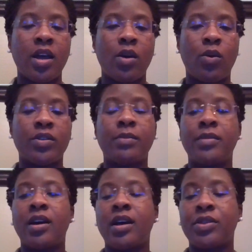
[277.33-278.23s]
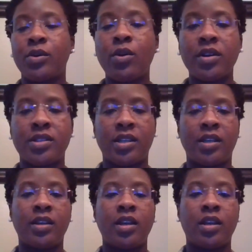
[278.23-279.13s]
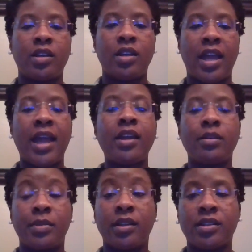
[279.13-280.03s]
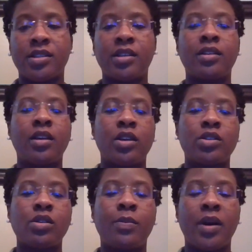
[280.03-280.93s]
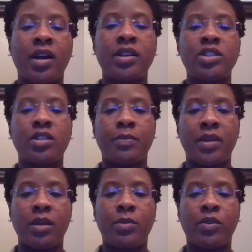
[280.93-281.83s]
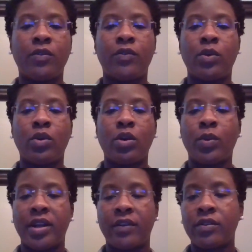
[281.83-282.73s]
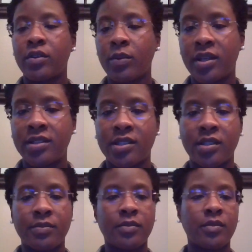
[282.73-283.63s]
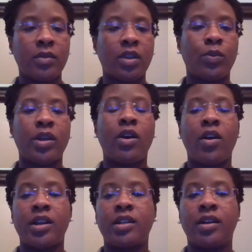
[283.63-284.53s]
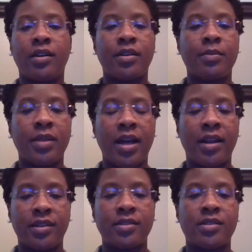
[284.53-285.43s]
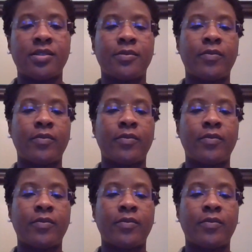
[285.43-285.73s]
or the authority and ability to punish people for whatever the reason regarding noncompliance.